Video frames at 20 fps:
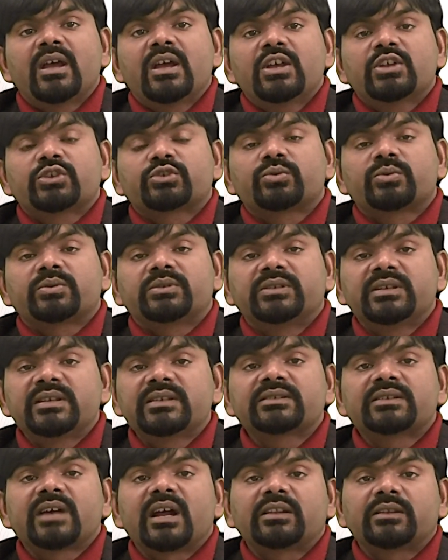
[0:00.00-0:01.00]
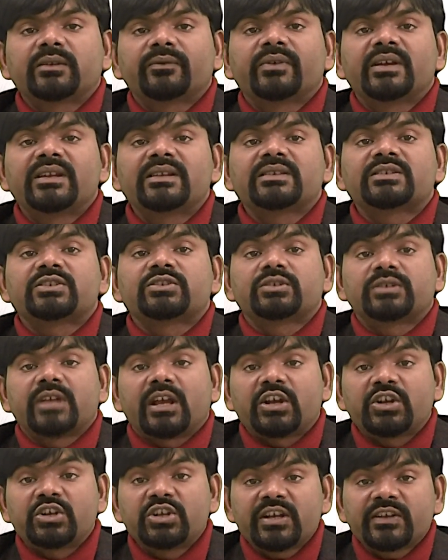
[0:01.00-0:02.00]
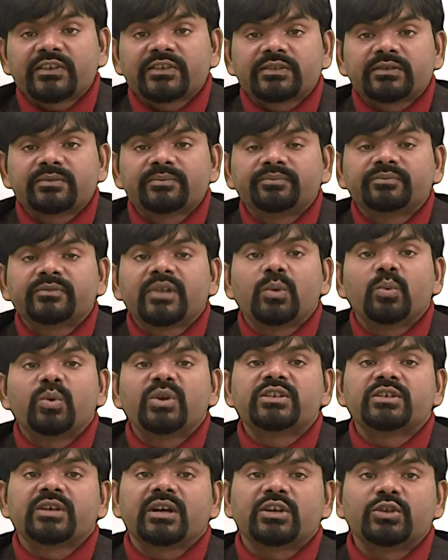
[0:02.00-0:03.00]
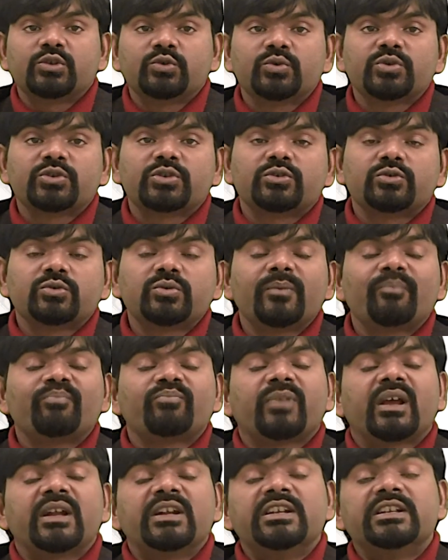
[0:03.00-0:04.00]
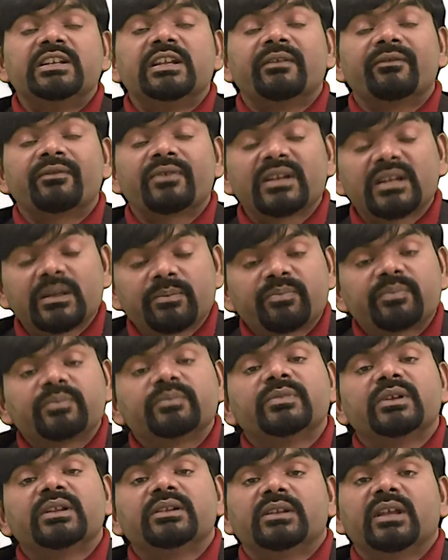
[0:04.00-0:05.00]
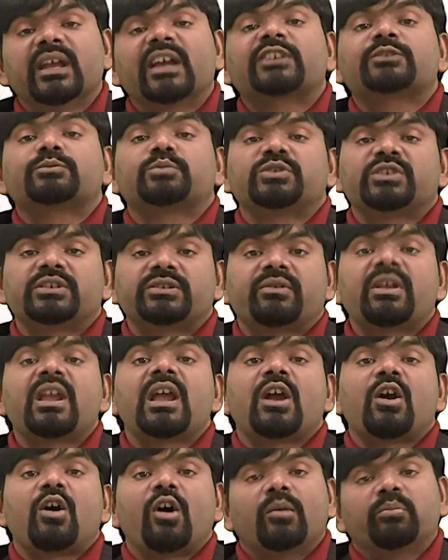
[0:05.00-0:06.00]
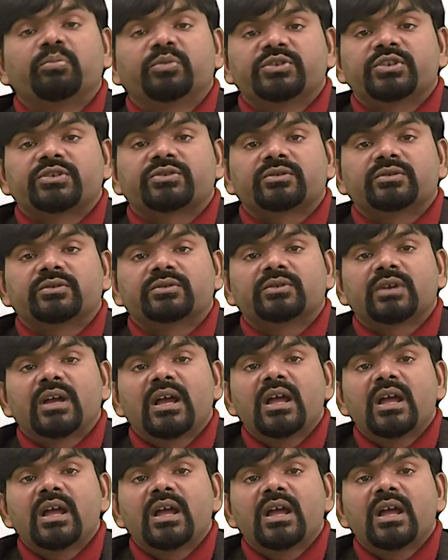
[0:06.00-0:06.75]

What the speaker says: So these are the various techniques which are used to develop expository composition.